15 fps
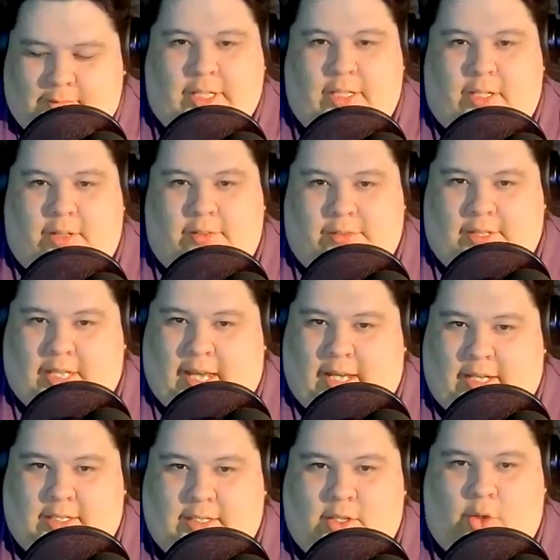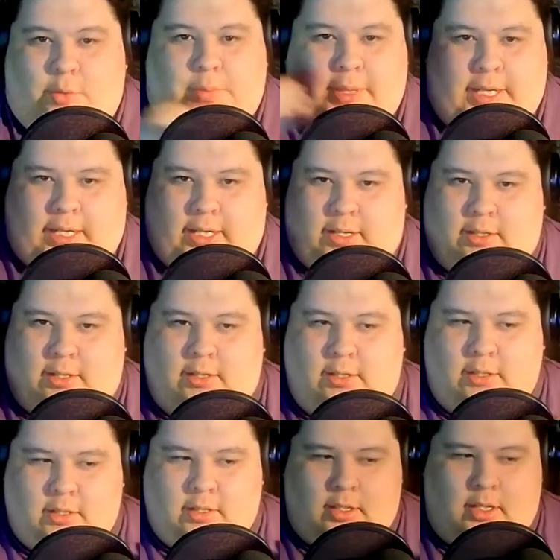loved that opening
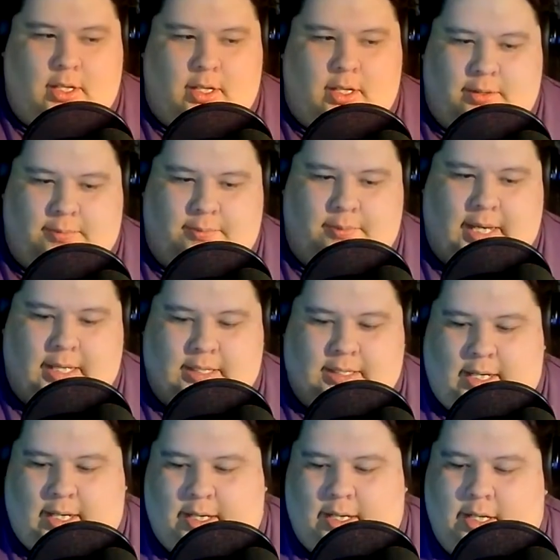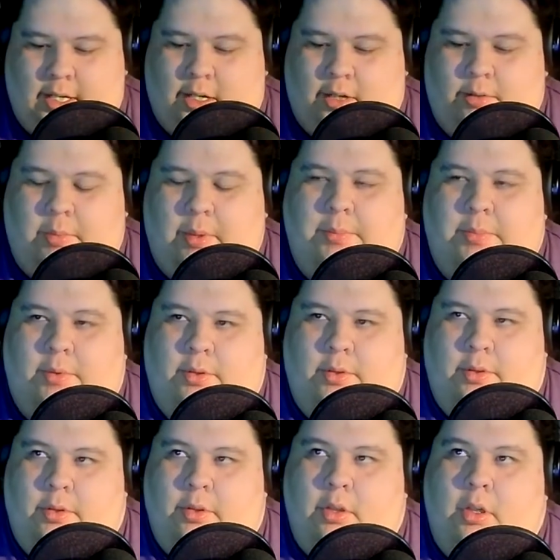um, essay, and I
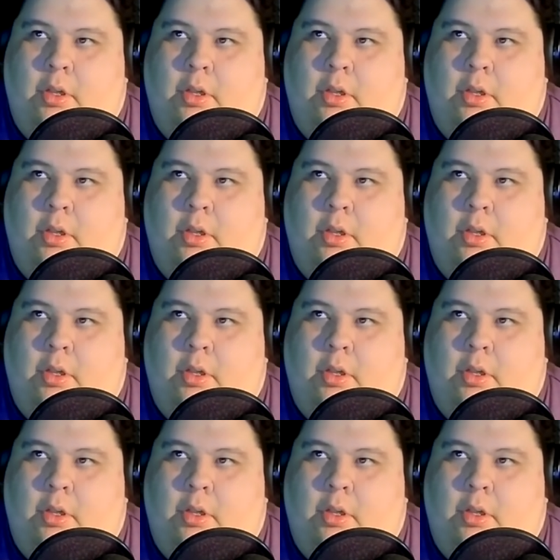remember